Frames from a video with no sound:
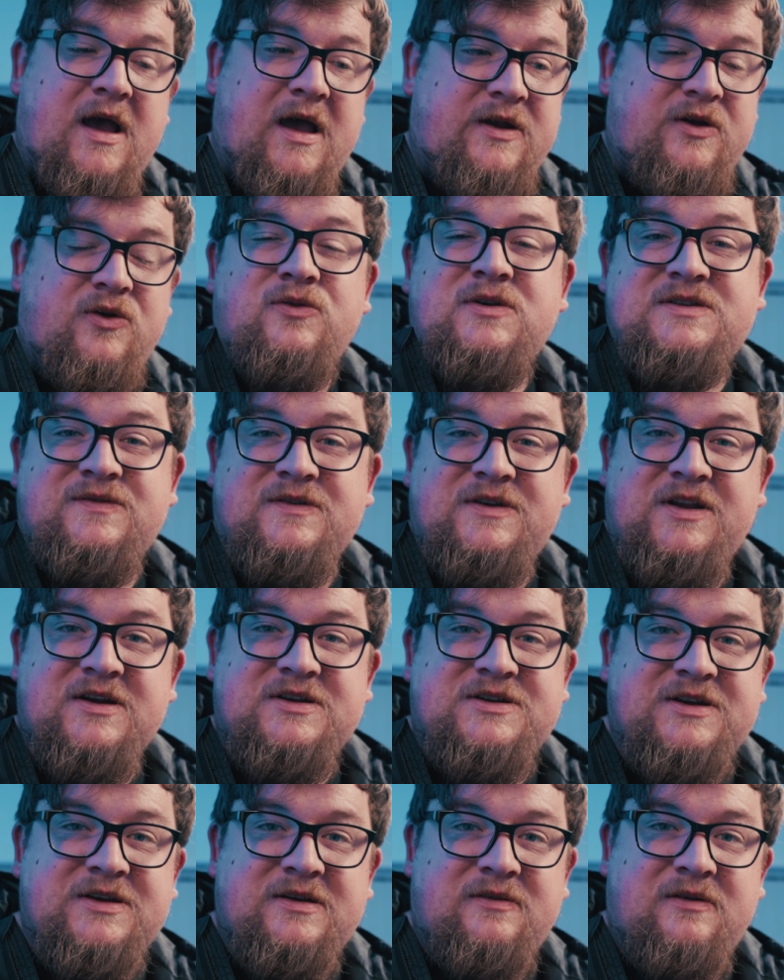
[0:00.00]
noise
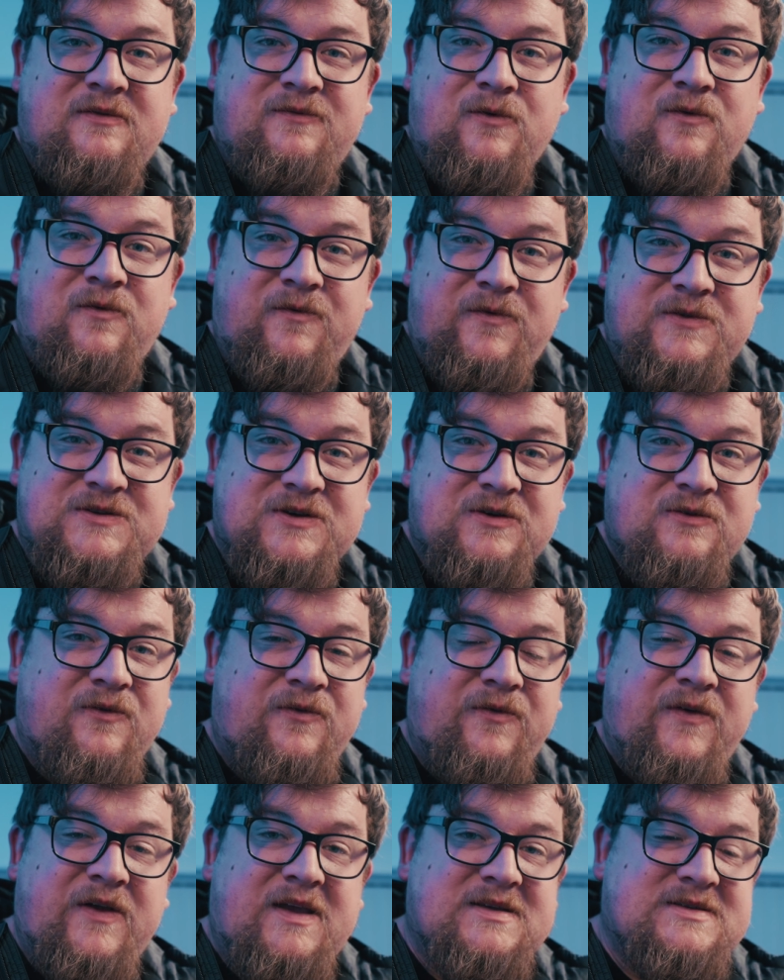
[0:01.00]
reduction for photography.